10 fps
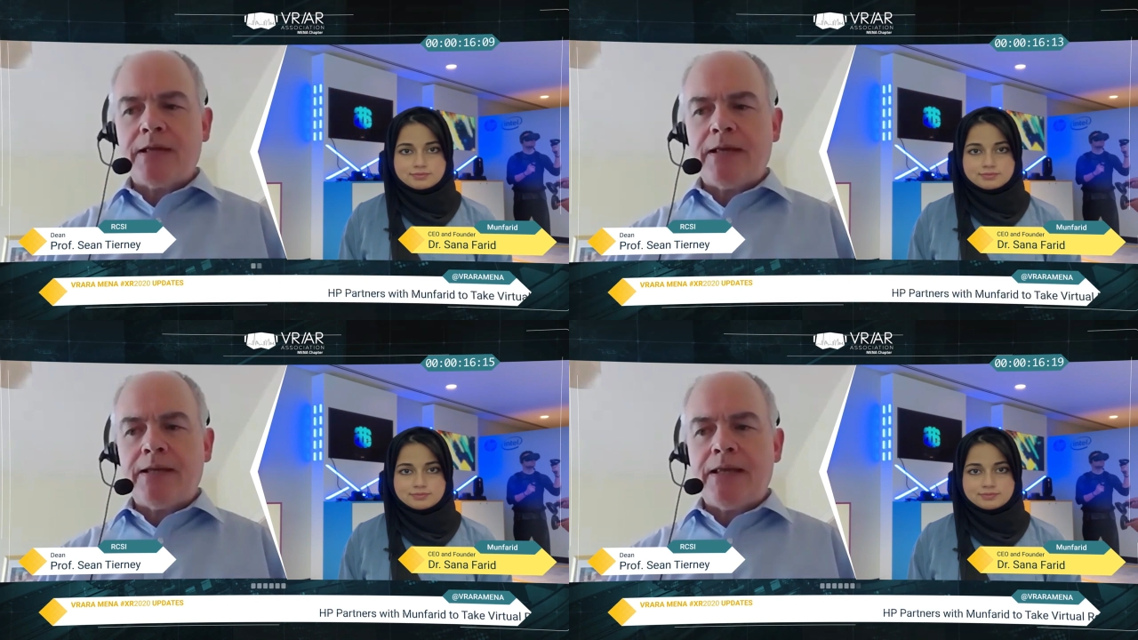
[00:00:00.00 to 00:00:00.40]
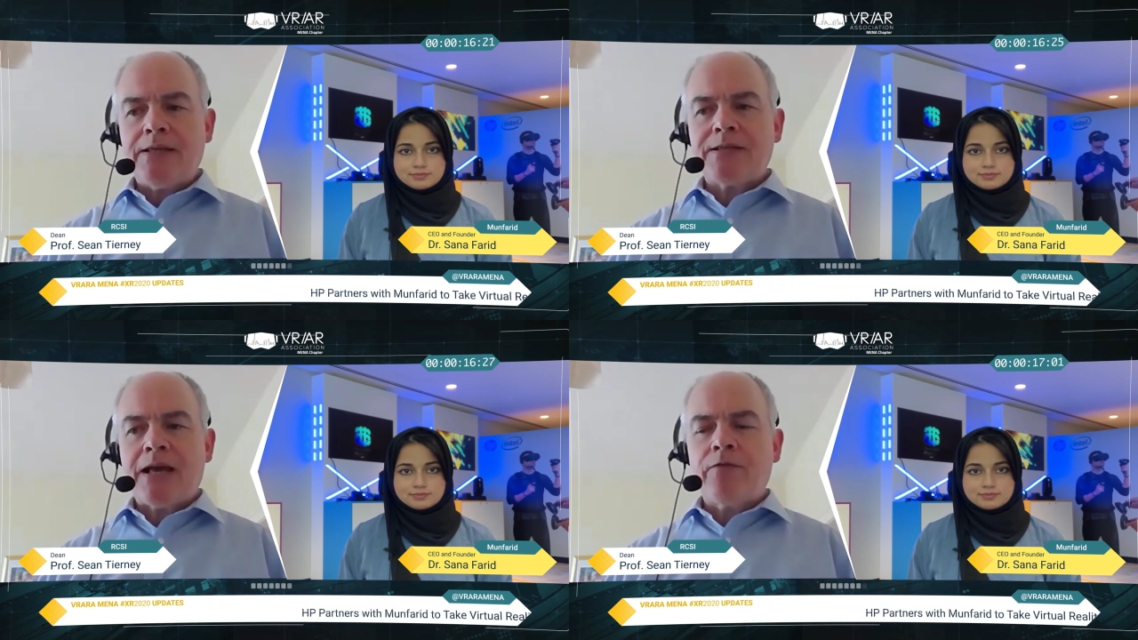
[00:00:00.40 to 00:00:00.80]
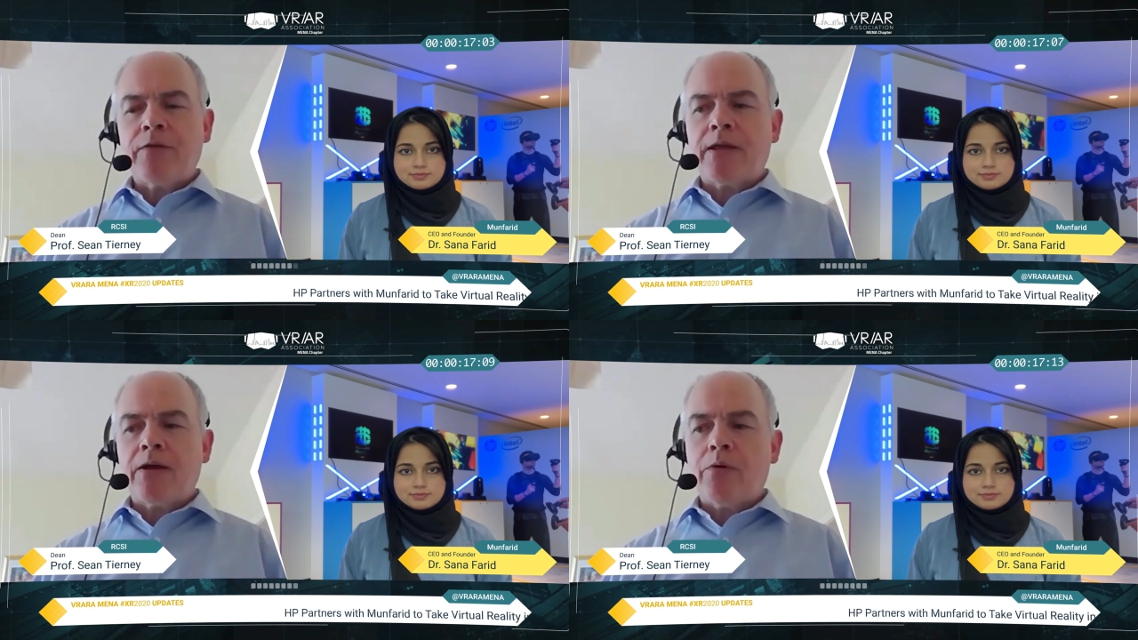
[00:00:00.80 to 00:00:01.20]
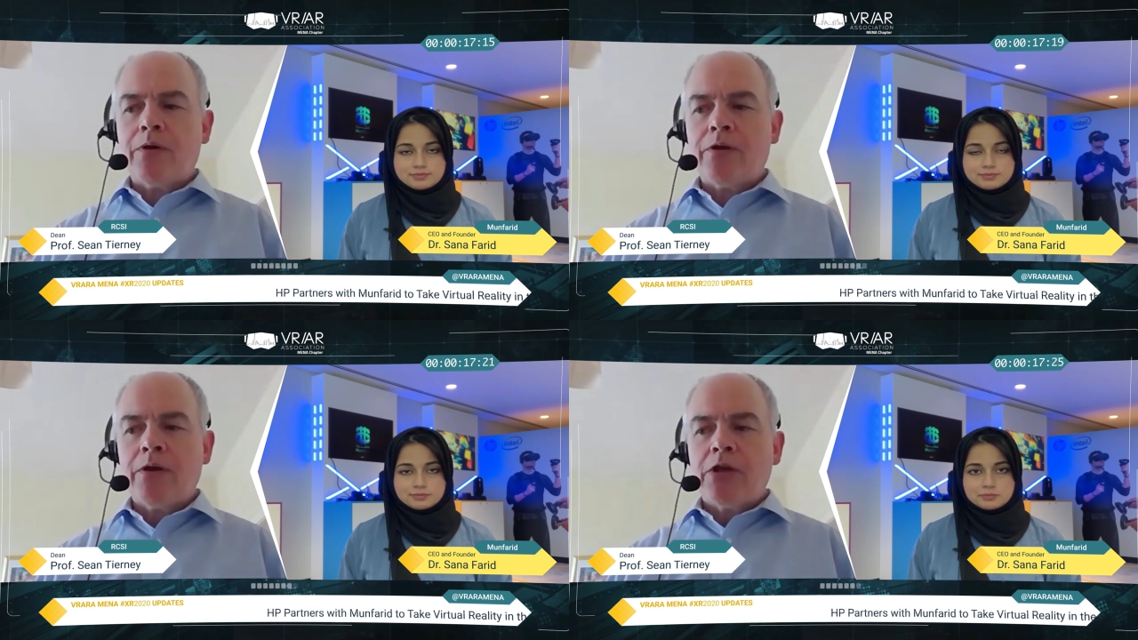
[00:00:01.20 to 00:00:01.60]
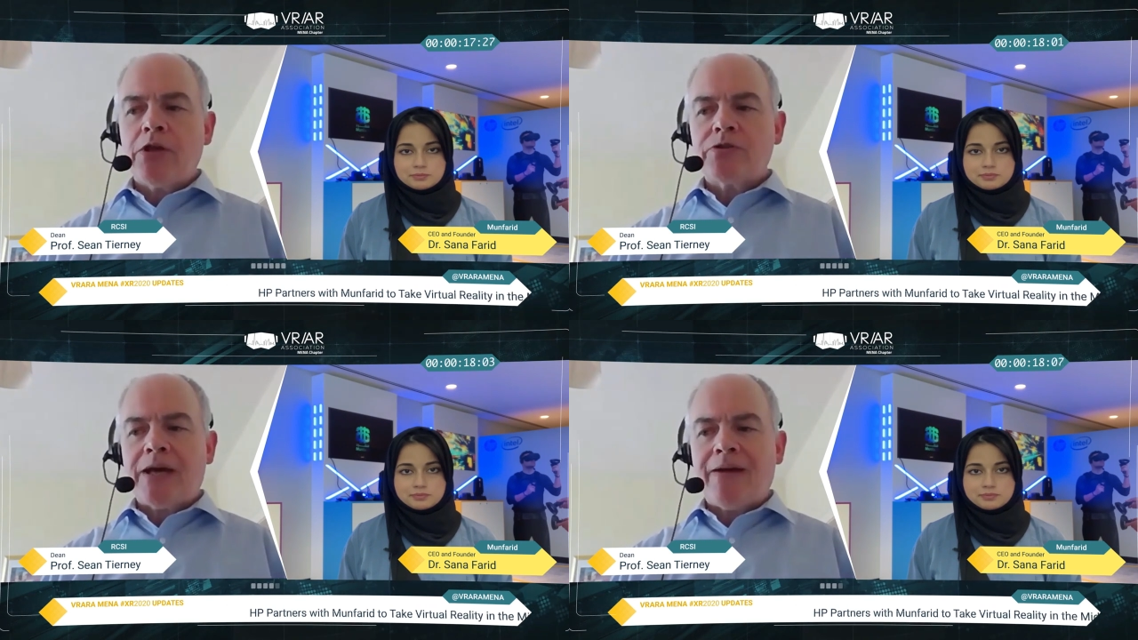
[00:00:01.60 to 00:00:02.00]
Speaker 1: in East Africa where
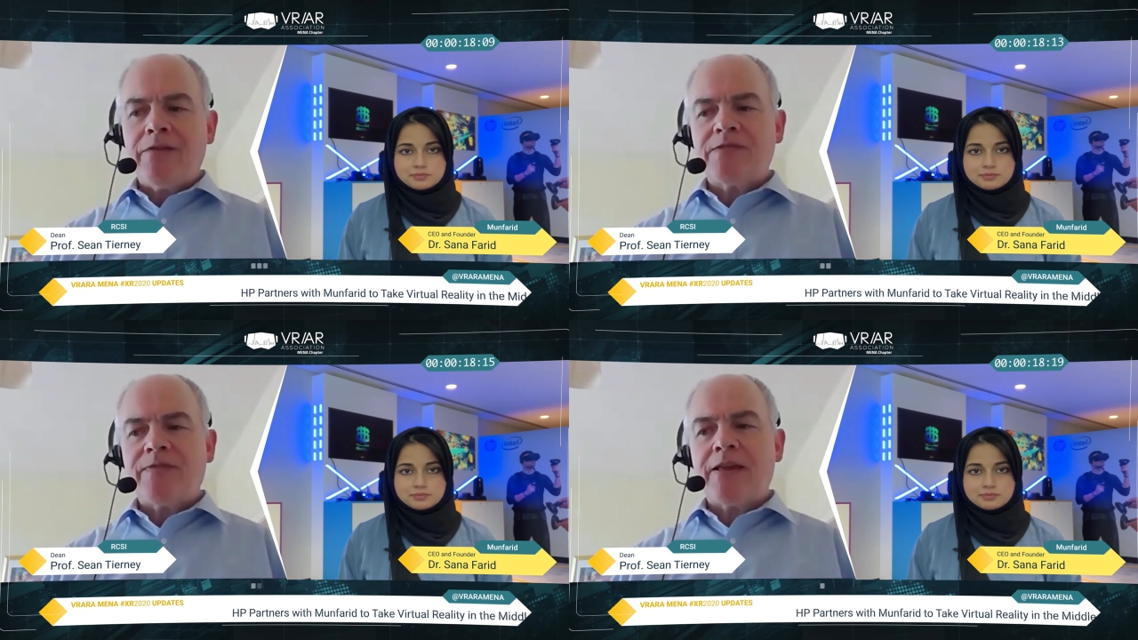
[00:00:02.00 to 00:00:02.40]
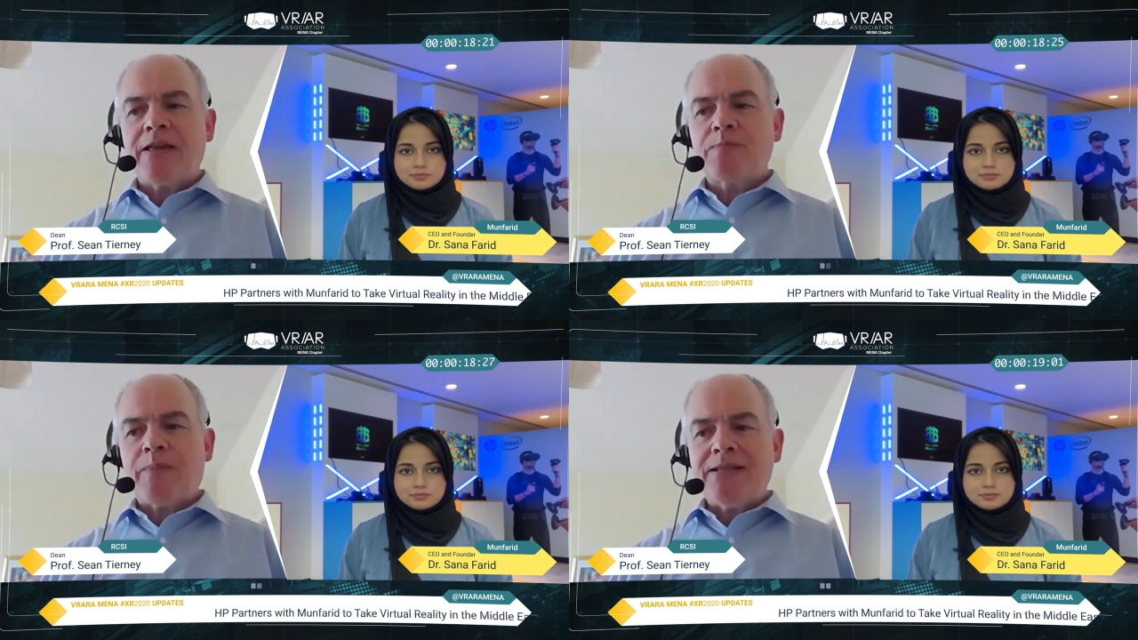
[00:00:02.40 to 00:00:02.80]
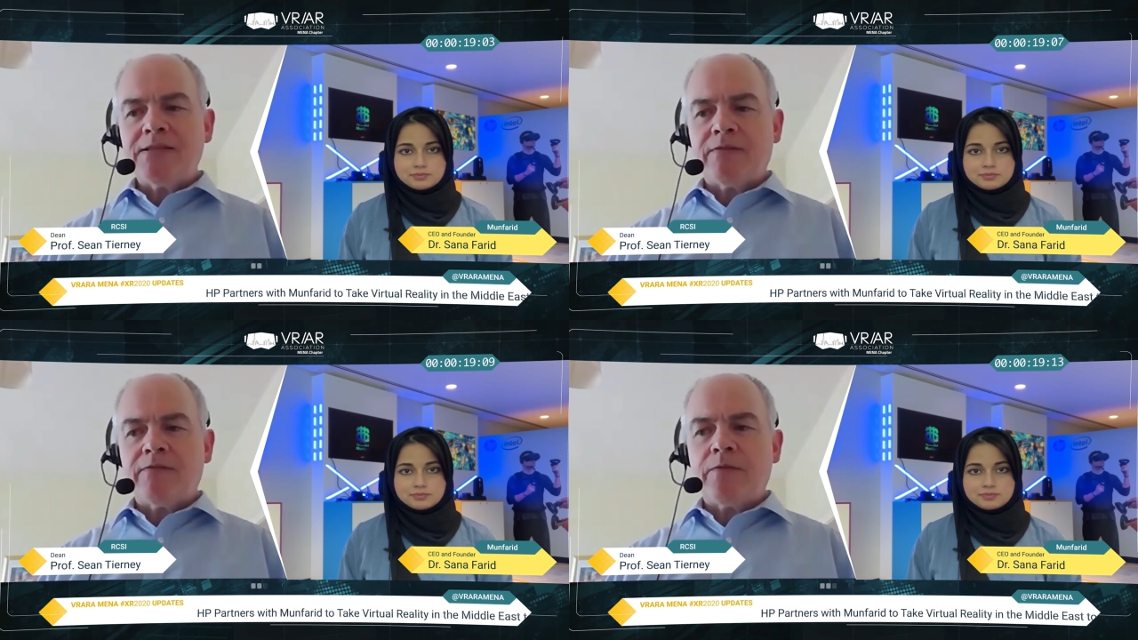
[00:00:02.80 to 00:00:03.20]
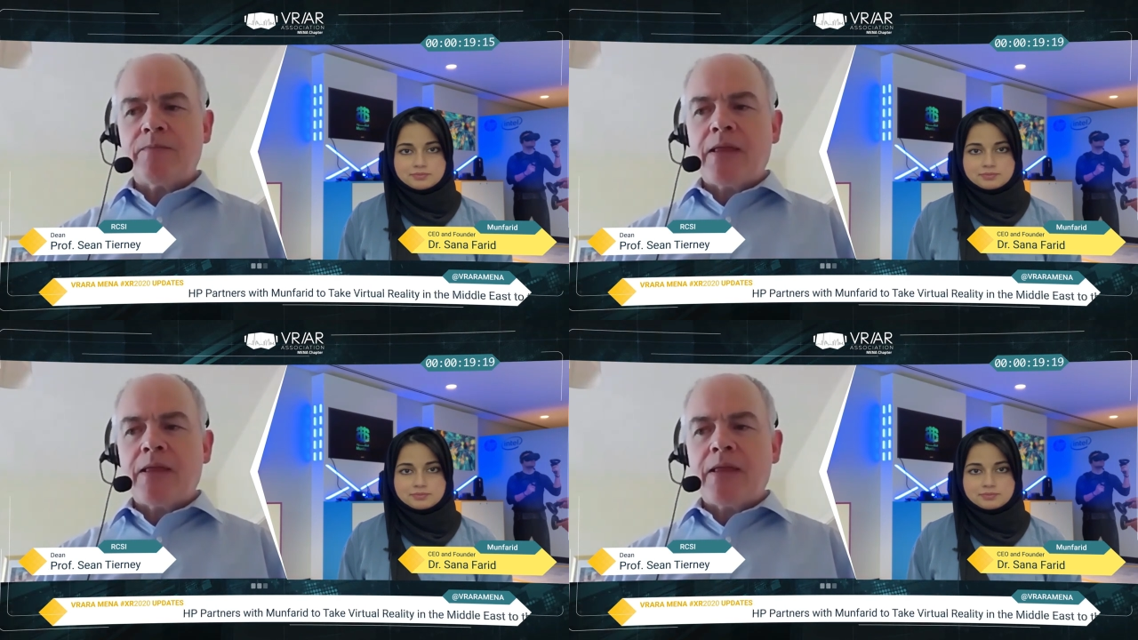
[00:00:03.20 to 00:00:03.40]
travel is very expensive